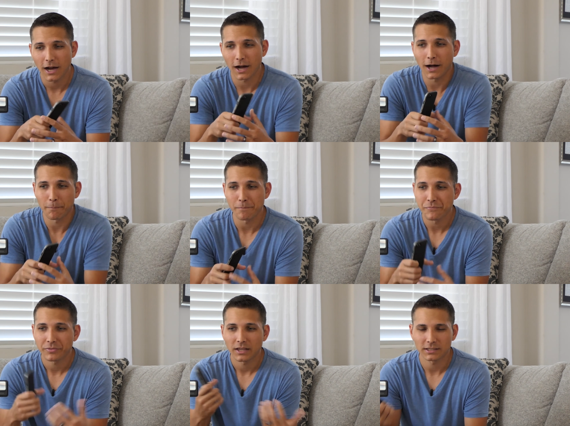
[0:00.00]

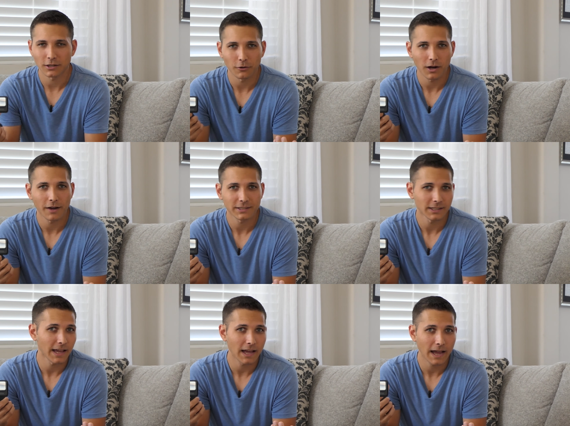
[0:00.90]
So
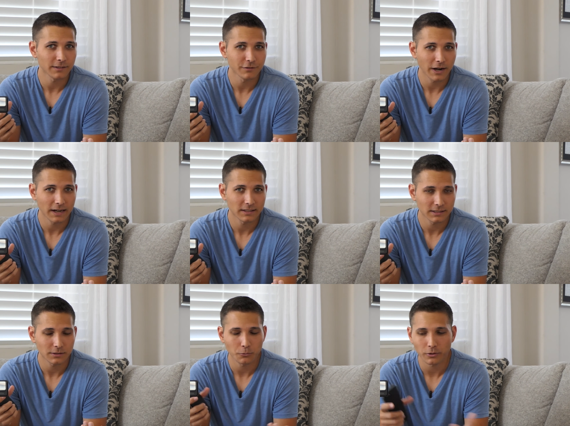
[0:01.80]
obviously active track
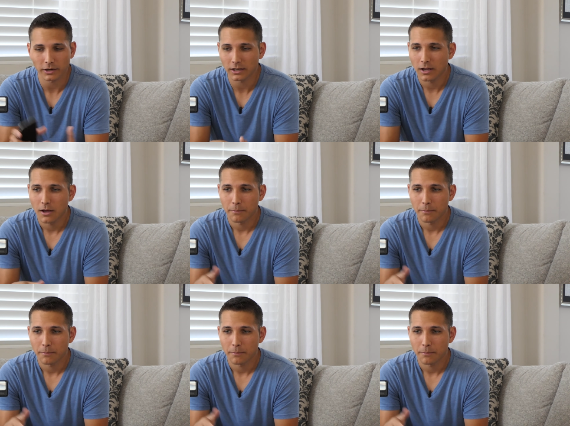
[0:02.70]
doesn't work,